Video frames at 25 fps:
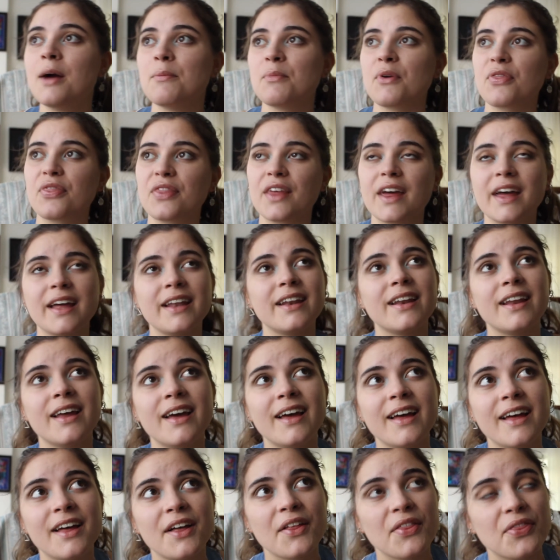but
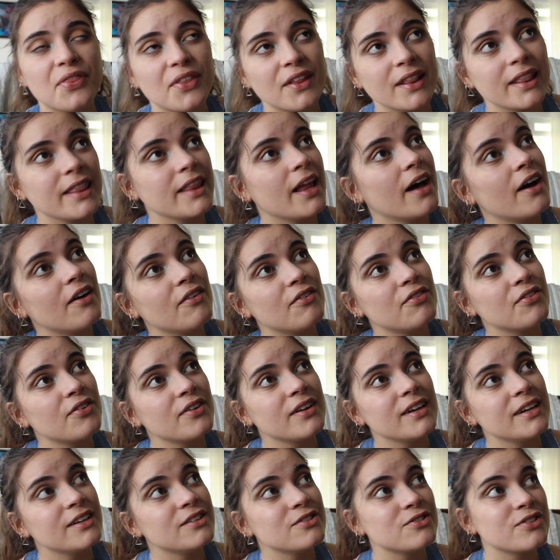then the love
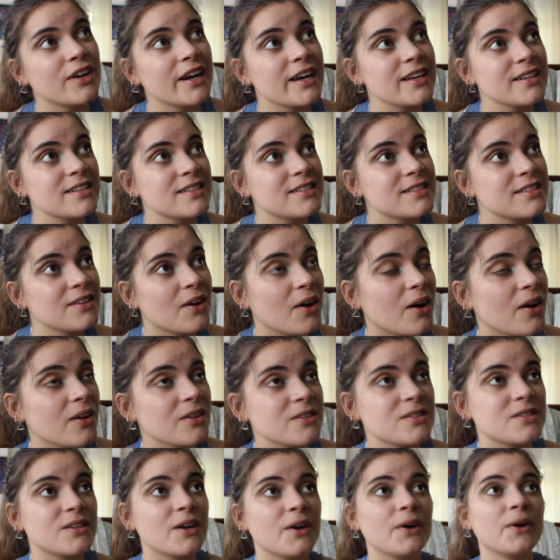interest
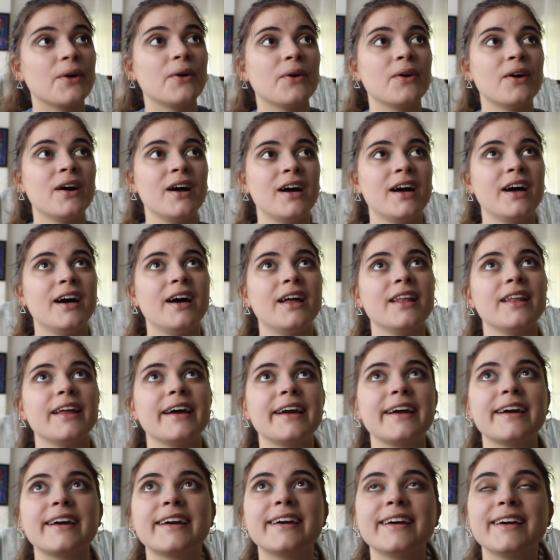also,
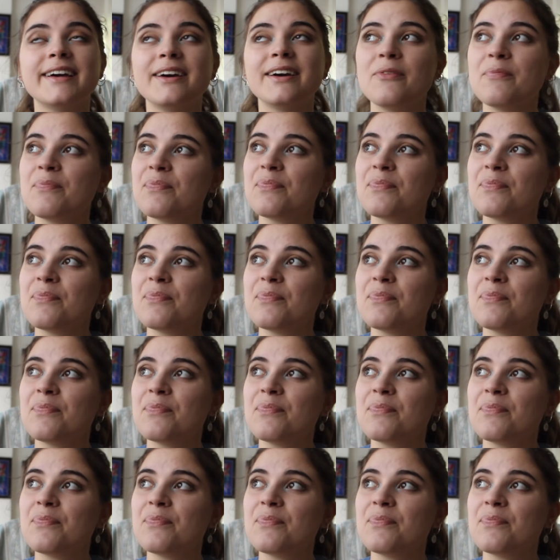like,